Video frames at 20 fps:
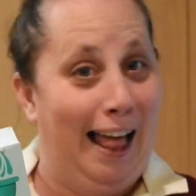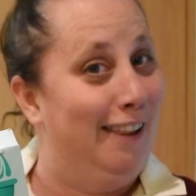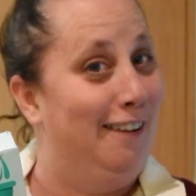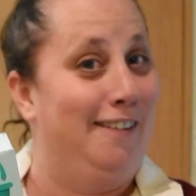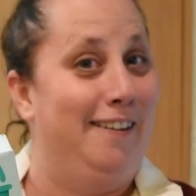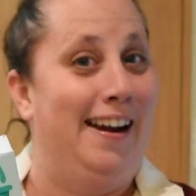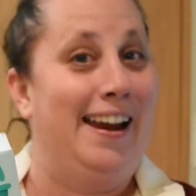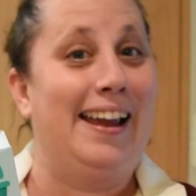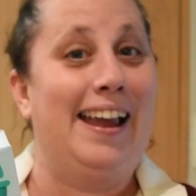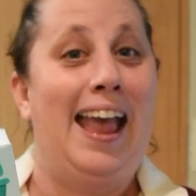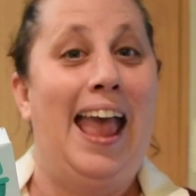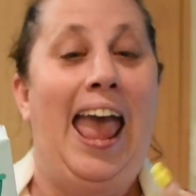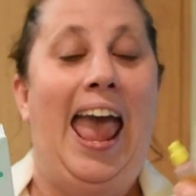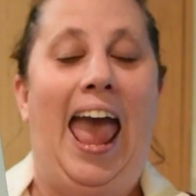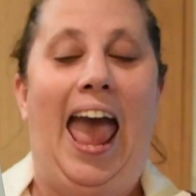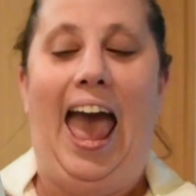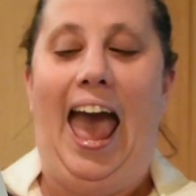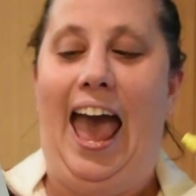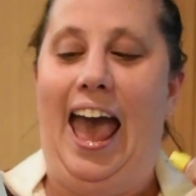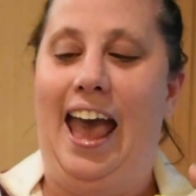colouring,
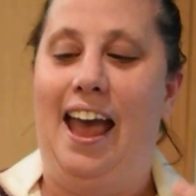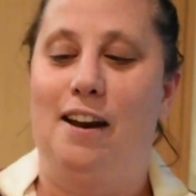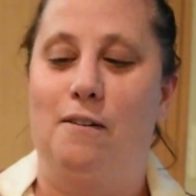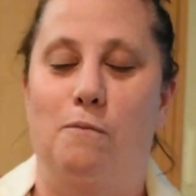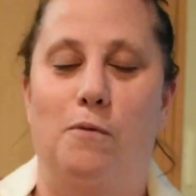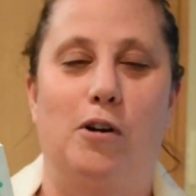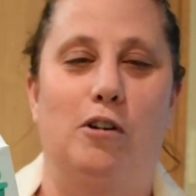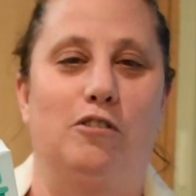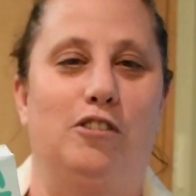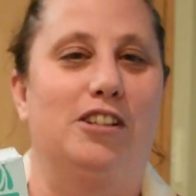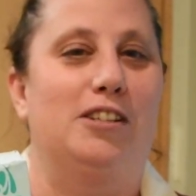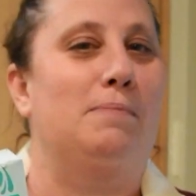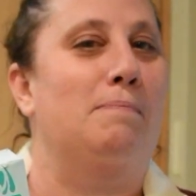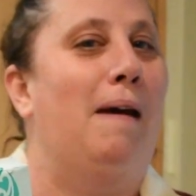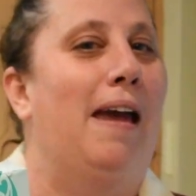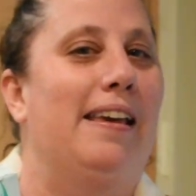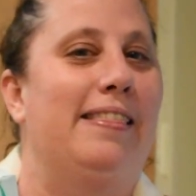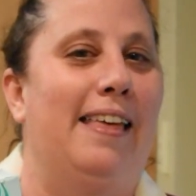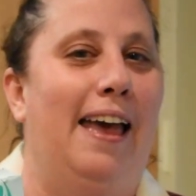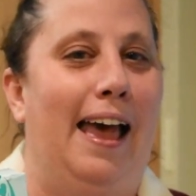and we'll just
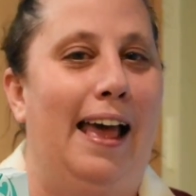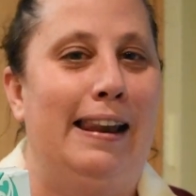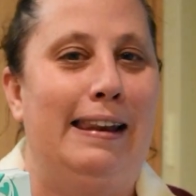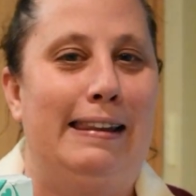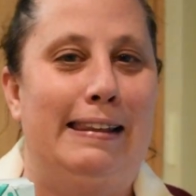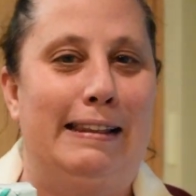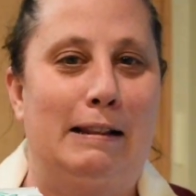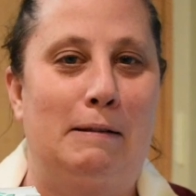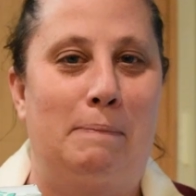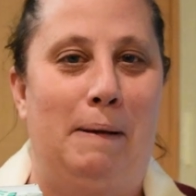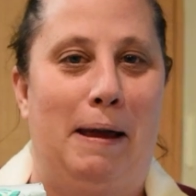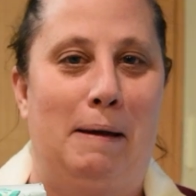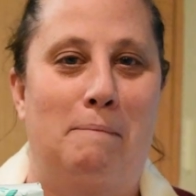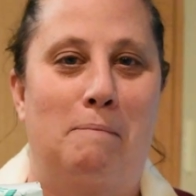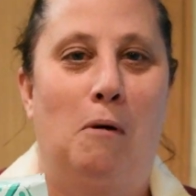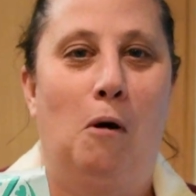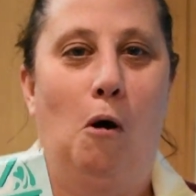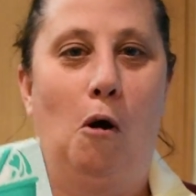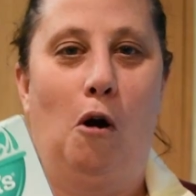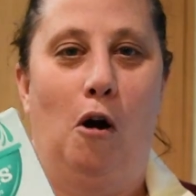make that a little bit
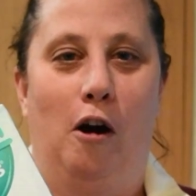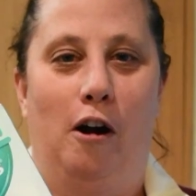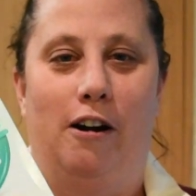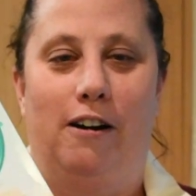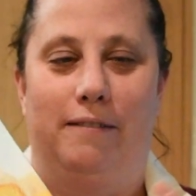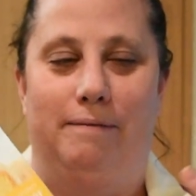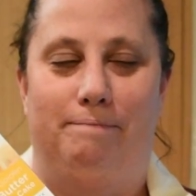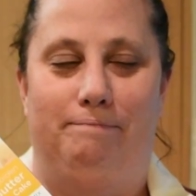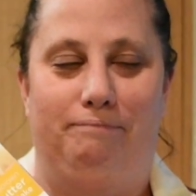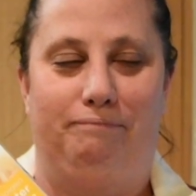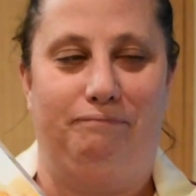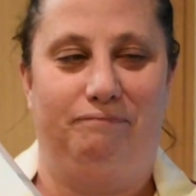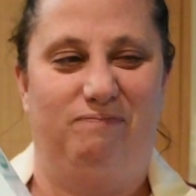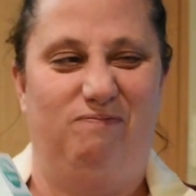more